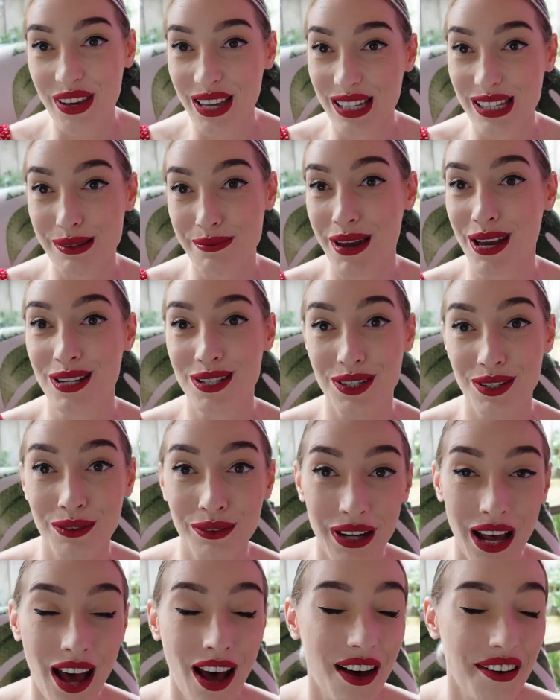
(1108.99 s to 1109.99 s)
It's about two
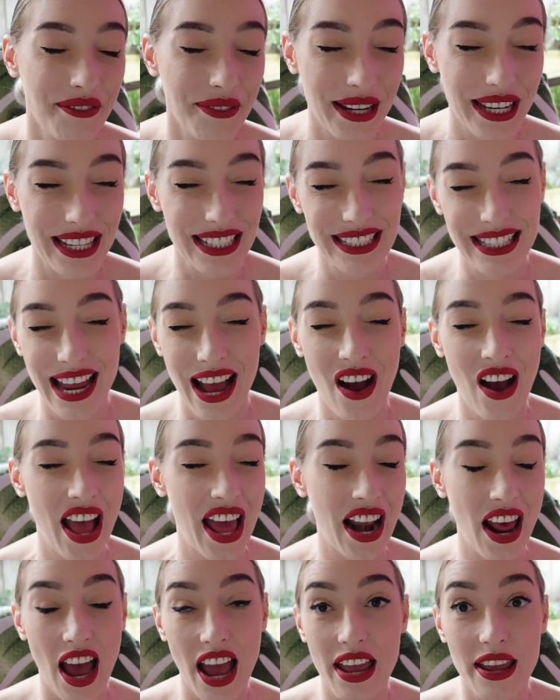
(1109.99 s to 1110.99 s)
and a half weeks now
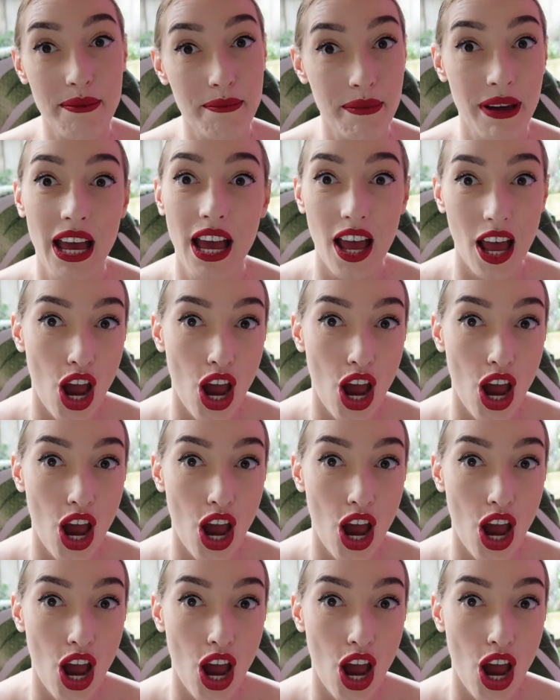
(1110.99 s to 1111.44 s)
and I'm